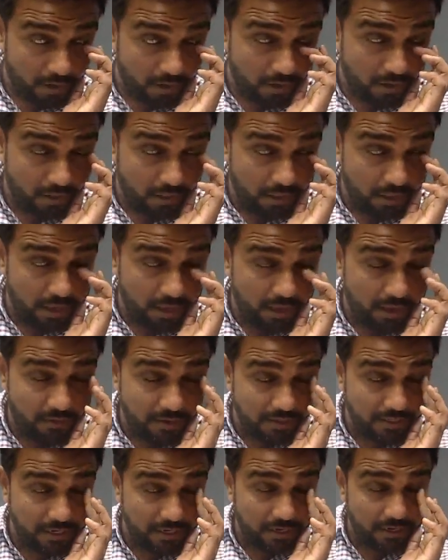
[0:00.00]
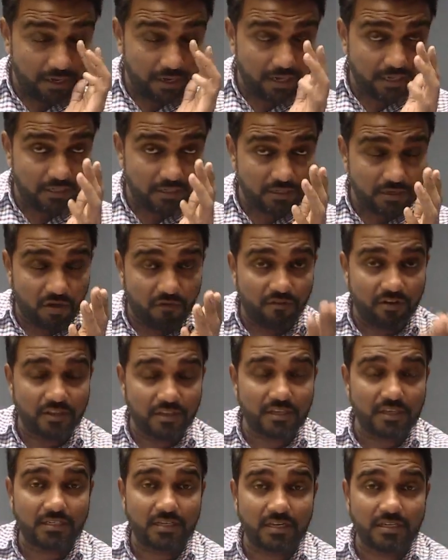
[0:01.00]
equation is of
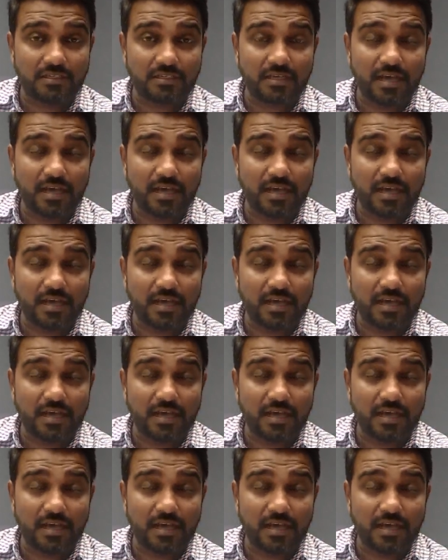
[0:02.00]
resistance